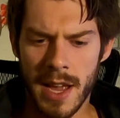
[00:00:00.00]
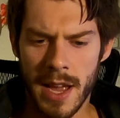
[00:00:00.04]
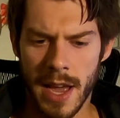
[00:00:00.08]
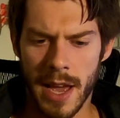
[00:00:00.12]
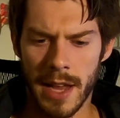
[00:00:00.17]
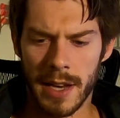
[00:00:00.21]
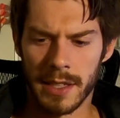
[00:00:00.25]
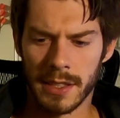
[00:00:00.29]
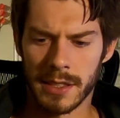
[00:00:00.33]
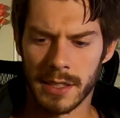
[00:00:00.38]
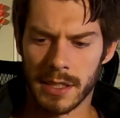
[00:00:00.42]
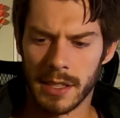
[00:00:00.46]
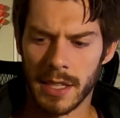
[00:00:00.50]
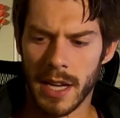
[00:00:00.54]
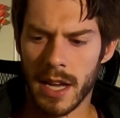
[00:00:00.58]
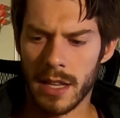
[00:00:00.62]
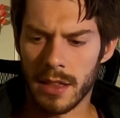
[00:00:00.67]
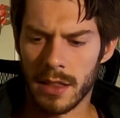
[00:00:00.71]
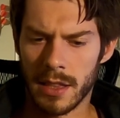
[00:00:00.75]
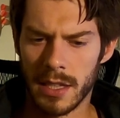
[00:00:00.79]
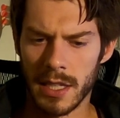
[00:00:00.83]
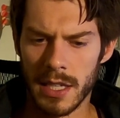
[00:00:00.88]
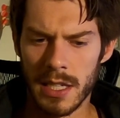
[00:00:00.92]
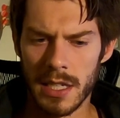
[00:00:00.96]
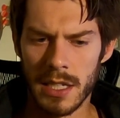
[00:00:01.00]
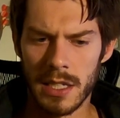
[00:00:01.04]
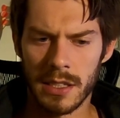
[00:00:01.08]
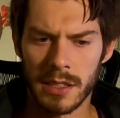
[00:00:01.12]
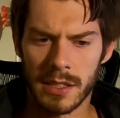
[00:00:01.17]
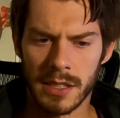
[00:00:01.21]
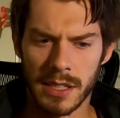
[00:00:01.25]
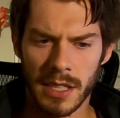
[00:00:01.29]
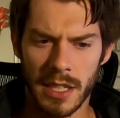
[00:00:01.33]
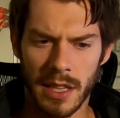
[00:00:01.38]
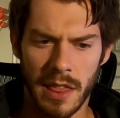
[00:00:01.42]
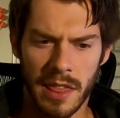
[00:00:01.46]
and it's not the
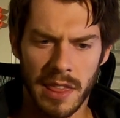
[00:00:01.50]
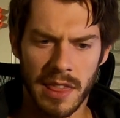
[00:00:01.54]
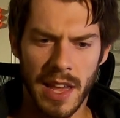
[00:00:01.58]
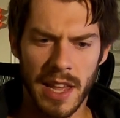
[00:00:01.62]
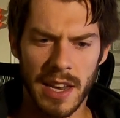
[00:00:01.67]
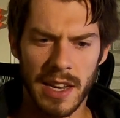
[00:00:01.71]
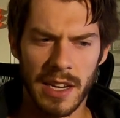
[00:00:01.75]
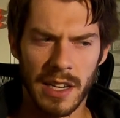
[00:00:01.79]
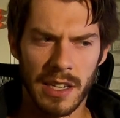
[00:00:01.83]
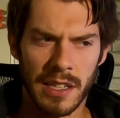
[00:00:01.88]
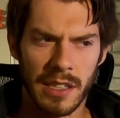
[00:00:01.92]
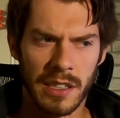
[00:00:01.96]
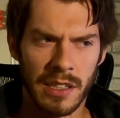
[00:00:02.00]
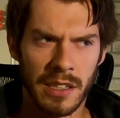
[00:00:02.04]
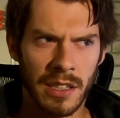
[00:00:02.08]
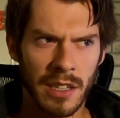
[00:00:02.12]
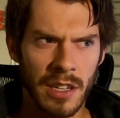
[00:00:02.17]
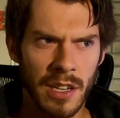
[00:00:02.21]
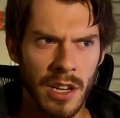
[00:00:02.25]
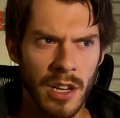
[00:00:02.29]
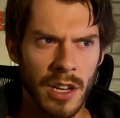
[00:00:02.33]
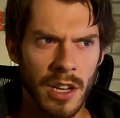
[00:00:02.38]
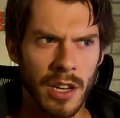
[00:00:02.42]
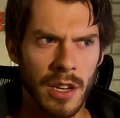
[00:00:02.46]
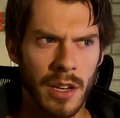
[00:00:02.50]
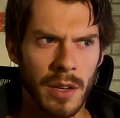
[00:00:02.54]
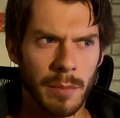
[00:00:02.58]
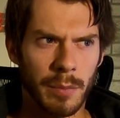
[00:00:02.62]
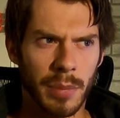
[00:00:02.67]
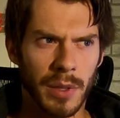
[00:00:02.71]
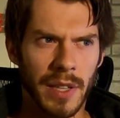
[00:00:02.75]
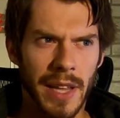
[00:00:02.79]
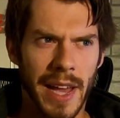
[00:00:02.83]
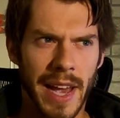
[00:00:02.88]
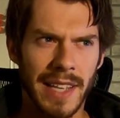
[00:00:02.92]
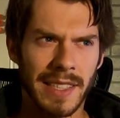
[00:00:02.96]
synthetic
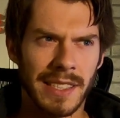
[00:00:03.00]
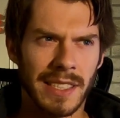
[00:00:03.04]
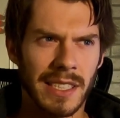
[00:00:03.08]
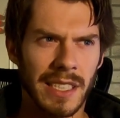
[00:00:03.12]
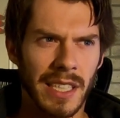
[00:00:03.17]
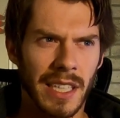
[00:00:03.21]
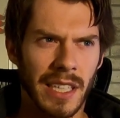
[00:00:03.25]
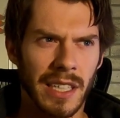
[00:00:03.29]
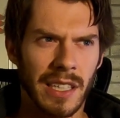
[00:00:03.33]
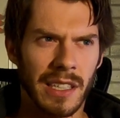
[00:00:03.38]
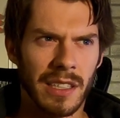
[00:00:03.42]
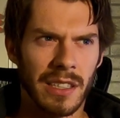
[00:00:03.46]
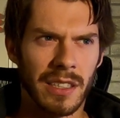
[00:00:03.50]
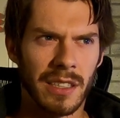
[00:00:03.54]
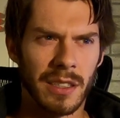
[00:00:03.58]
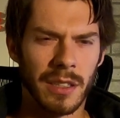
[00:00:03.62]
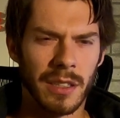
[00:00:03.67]
plastic